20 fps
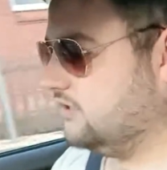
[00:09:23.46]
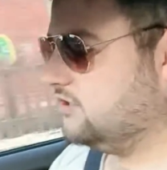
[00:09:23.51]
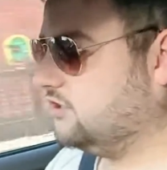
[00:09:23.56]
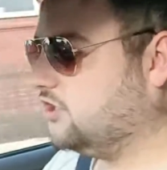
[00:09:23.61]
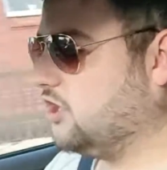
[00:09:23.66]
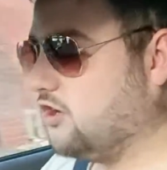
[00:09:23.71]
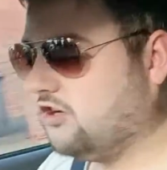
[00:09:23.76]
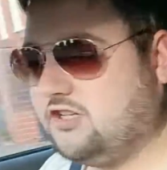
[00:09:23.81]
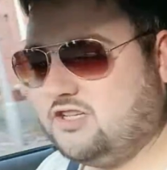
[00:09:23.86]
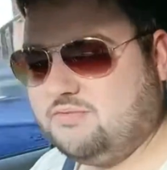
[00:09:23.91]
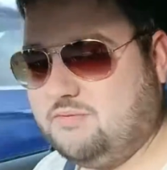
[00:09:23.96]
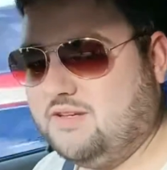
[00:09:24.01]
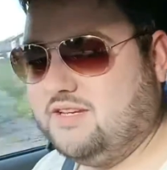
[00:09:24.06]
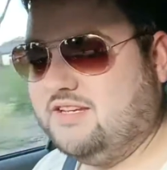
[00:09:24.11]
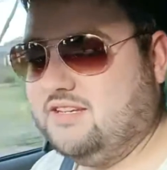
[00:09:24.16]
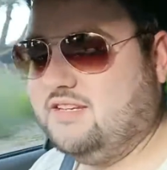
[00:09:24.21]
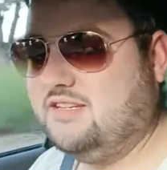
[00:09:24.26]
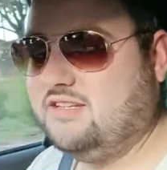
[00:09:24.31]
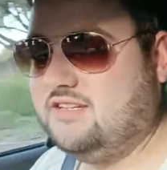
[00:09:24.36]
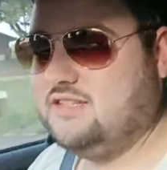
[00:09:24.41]
shocks
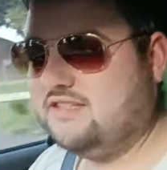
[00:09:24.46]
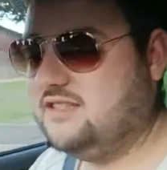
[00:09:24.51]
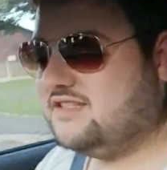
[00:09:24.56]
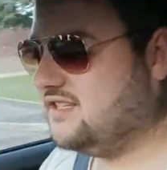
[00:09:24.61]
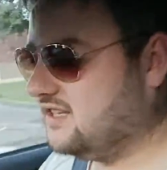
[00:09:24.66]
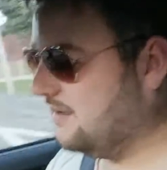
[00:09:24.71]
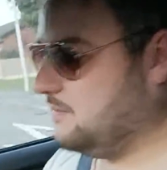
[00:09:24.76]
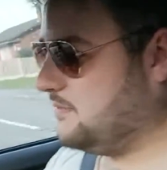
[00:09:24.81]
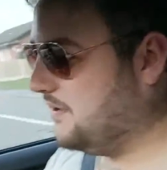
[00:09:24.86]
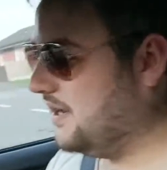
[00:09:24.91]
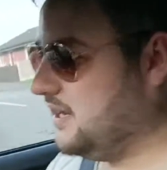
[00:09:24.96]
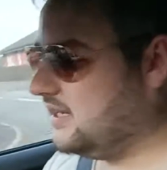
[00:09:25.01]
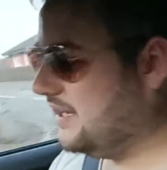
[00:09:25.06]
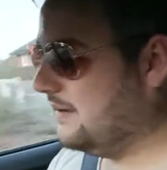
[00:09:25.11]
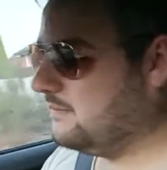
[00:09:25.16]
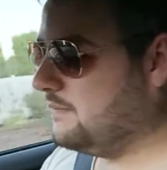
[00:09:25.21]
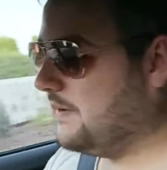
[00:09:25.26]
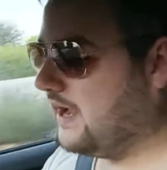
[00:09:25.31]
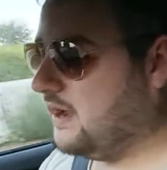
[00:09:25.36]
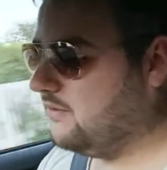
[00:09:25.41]
me to the
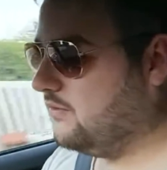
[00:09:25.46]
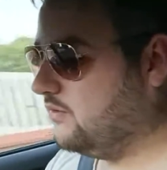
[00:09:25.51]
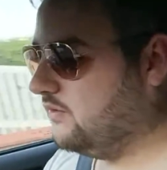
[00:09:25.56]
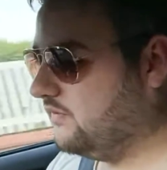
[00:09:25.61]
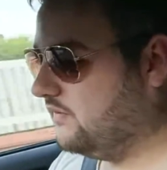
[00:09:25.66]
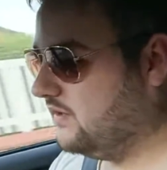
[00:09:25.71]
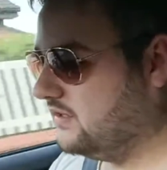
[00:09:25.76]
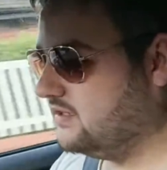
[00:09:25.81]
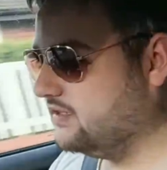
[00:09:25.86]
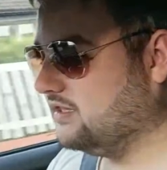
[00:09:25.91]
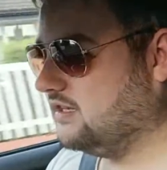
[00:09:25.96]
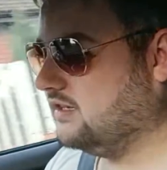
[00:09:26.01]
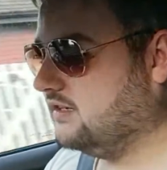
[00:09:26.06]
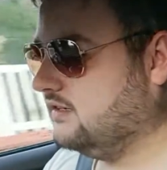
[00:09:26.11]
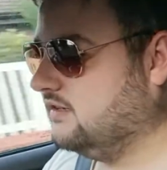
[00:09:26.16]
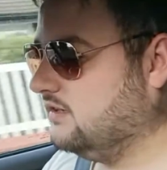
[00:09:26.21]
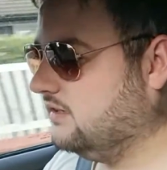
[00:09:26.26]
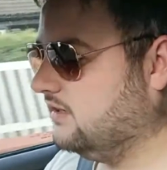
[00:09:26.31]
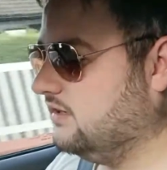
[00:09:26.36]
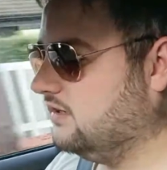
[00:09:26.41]
braking power of this
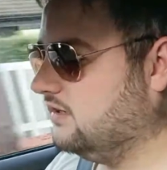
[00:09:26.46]
thing.